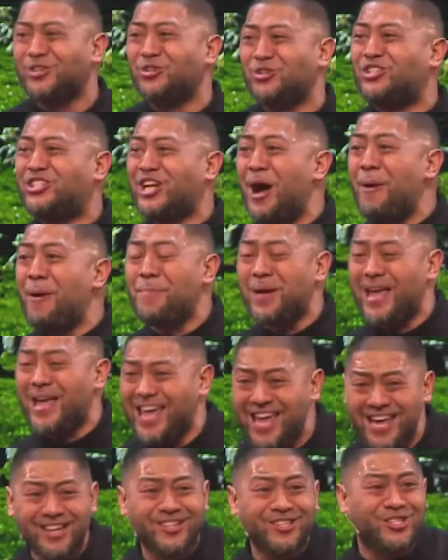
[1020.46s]
to jump
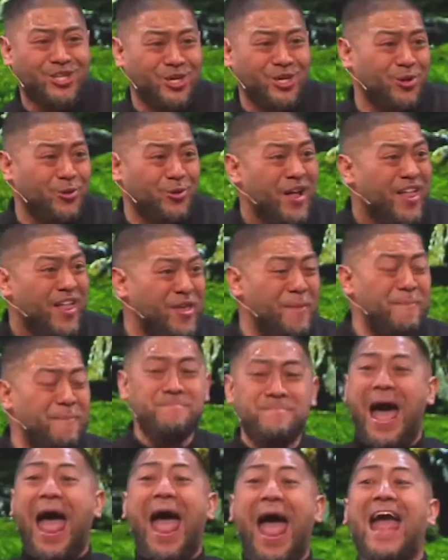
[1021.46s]
into the
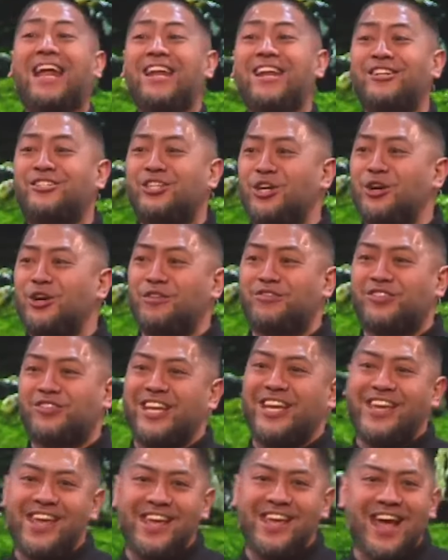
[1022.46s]
magnitude of
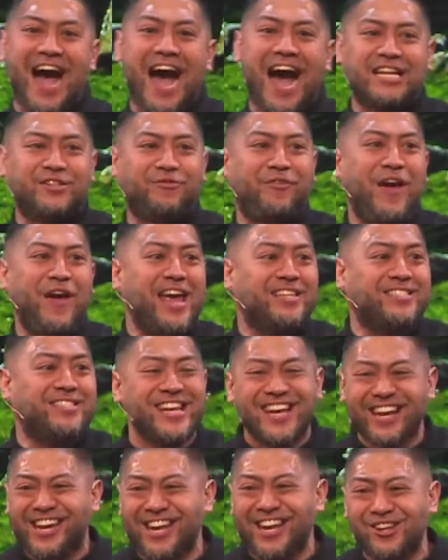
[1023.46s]
seeking God's
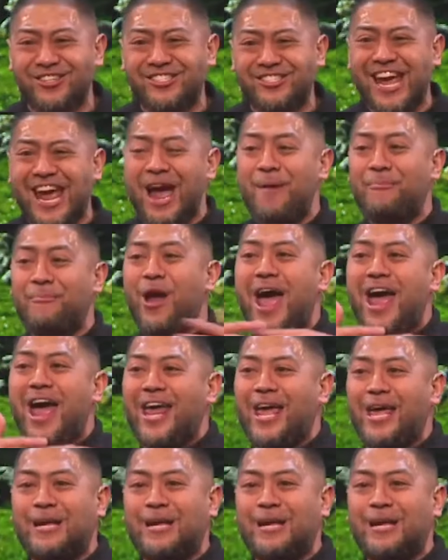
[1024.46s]
face, can you say, I'm ready?